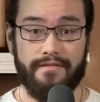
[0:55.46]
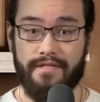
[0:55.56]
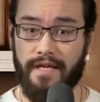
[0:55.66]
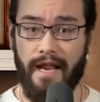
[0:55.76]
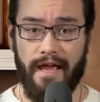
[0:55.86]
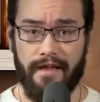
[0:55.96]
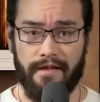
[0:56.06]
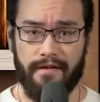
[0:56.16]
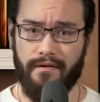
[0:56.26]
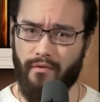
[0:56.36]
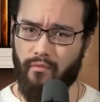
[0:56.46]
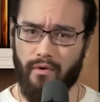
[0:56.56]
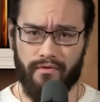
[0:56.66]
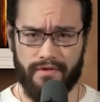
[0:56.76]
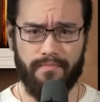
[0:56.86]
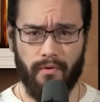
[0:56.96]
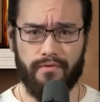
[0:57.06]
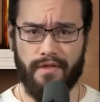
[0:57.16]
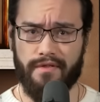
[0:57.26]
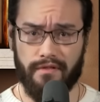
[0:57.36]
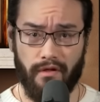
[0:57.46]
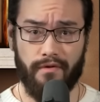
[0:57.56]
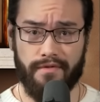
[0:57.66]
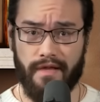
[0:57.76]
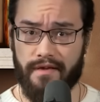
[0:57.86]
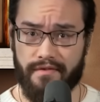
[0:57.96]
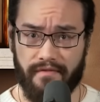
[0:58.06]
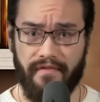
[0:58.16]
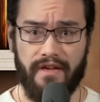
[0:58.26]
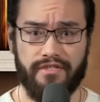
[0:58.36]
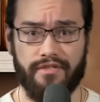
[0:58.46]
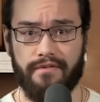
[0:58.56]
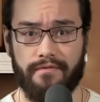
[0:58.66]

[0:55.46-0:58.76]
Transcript: Today, we'll explore this lost excavation,